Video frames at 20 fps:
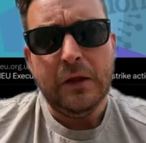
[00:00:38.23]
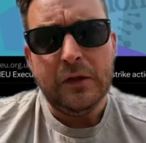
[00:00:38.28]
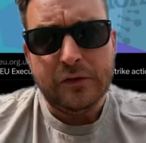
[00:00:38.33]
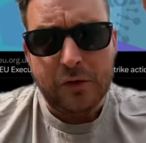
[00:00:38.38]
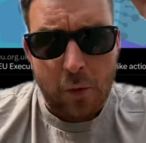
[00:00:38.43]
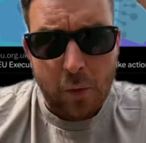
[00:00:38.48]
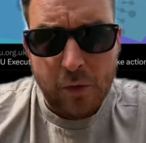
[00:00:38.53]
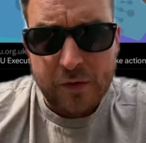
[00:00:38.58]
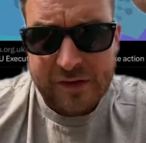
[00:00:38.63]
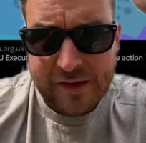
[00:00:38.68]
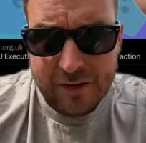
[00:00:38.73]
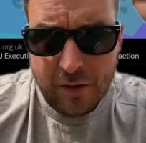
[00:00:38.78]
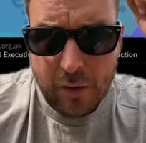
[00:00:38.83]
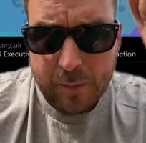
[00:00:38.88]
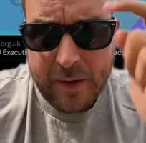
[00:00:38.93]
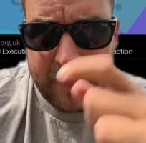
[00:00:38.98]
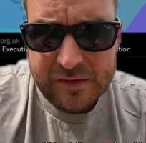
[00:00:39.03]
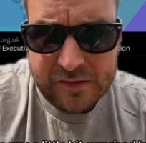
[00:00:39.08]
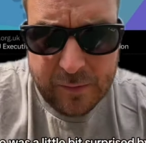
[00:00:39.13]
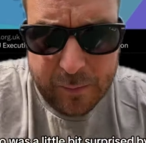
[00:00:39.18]
So I was a little
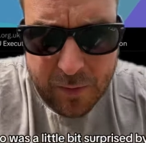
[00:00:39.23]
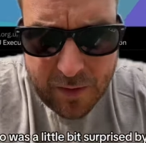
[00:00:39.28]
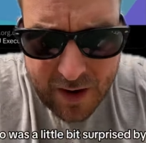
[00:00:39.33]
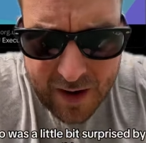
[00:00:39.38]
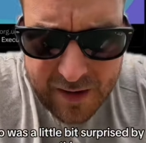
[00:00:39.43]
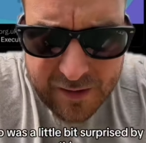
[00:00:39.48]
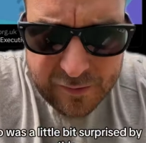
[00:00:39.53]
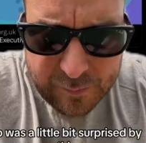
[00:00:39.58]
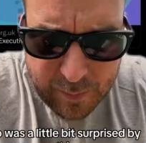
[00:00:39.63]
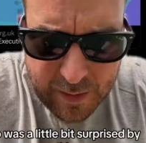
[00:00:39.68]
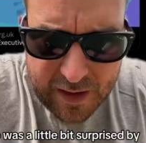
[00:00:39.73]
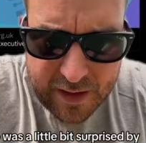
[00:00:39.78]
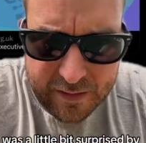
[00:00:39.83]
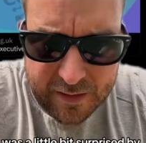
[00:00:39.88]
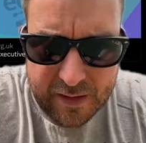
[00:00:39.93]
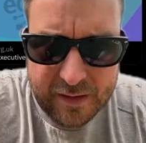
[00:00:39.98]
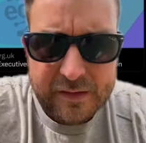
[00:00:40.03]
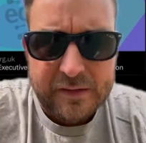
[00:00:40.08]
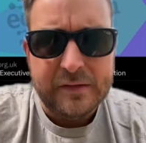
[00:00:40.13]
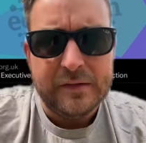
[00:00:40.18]
bit surprised by
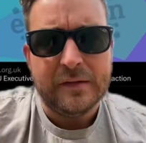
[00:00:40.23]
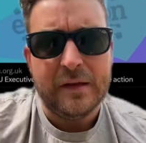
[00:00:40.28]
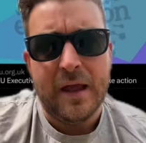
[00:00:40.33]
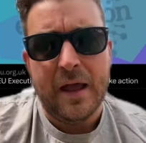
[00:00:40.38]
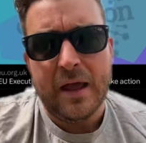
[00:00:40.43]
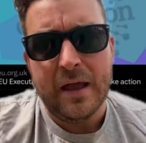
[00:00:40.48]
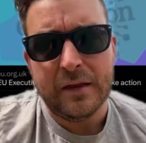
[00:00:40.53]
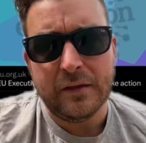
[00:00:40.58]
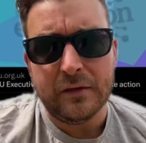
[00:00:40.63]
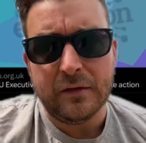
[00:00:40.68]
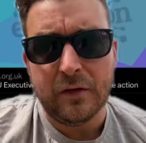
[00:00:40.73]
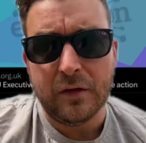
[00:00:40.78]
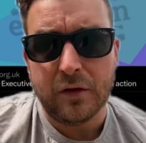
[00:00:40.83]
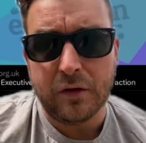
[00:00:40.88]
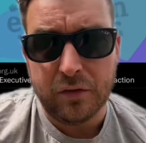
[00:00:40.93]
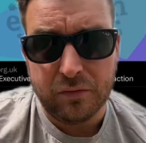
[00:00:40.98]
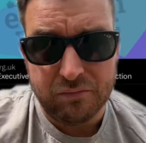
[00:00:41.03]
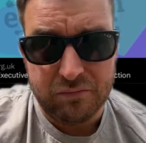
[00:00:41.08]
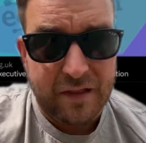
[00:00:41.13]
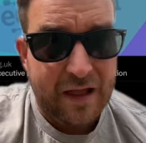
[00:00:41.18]
this, and
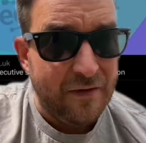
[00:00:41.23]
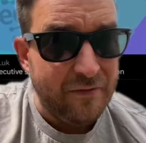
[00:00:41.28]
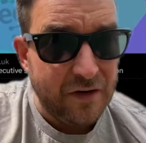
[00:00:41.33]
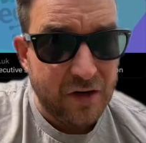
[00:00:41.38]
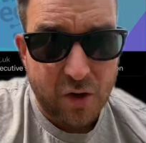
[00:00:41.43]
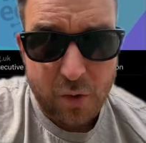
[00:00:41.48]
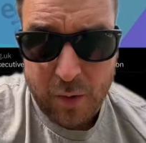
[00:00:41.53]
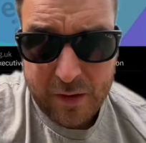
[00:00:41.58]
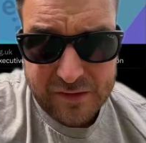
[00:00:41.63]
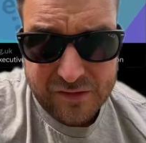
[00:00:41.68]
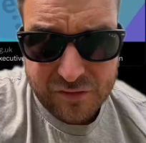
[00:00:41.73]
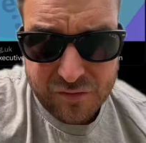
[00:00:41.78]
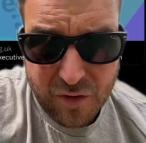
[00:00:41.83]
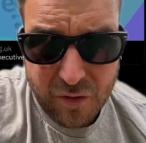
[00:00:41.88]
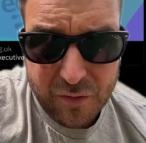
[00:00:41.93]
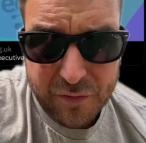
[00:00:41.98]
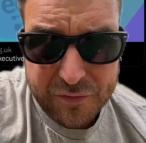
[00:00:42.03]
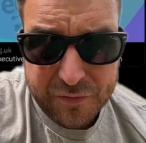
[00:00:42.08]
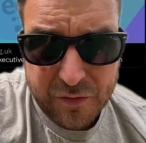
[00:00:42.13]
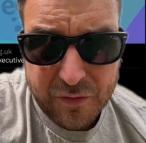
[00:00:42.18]
having a quick
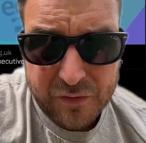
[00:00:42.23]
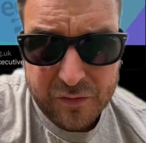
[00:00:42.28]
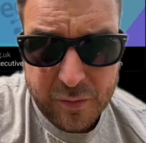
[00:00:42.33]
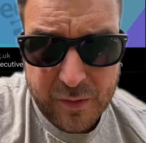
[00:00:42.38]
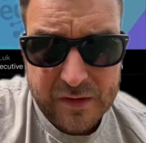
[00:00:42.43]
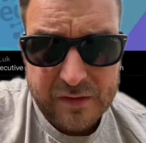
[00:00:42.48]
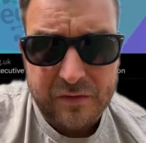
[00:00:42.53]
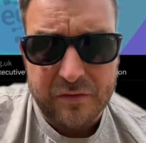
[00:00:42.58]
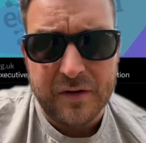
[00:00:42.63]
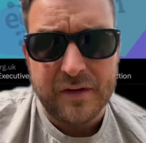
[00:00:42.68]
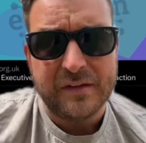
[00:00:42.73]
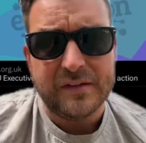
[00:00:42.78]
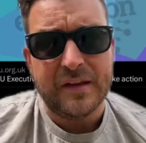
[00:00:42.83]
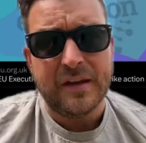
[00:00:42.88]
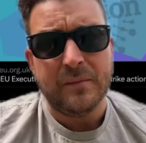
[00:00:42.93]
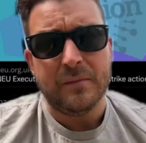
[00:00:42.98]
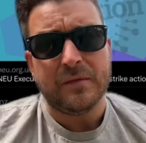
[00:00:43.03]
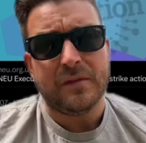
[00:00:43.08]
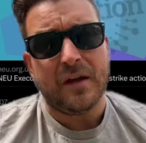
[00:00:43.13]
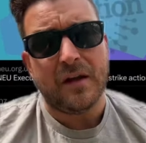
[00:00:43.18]
scroll through Twitter, it
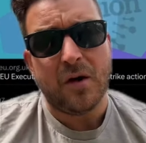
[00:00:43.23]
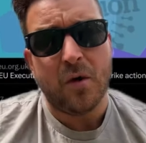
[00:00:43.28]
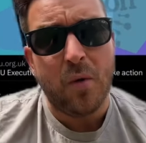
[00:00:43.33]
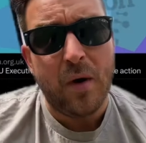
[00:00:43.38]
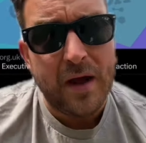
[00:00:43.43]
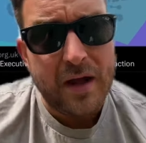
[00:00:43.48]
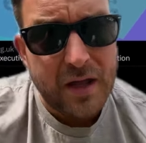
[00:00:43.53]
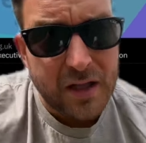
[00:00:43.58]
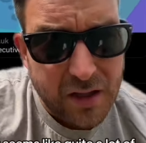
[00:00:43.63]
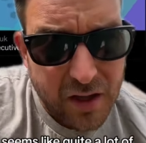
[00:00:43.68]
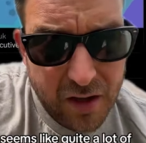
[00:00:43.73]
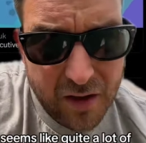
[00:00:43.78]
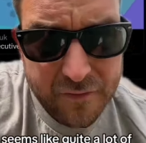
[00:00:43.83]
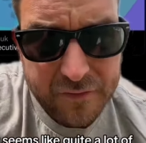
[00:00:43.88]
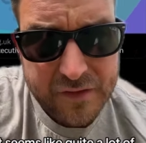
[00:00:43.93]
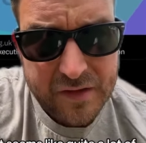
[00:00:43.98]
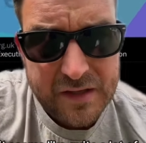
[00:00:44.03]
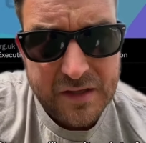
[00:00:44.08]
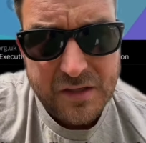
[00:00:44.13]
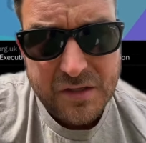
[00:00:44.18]
seems that quite a lot
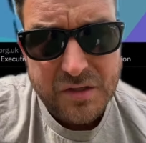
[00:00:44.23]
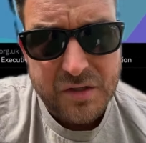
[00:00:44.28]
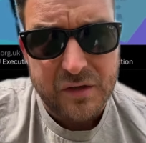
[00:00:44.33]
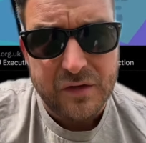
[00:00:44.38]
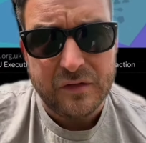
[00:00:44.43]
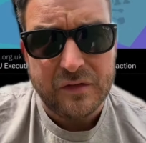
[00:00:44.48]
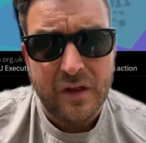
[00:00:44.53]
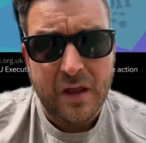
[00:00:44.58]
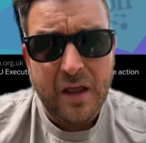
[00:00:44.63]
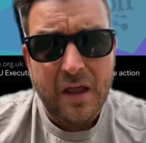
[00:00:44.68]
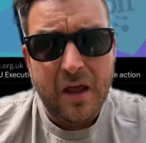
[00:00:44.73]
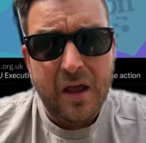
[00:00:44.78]
of teachers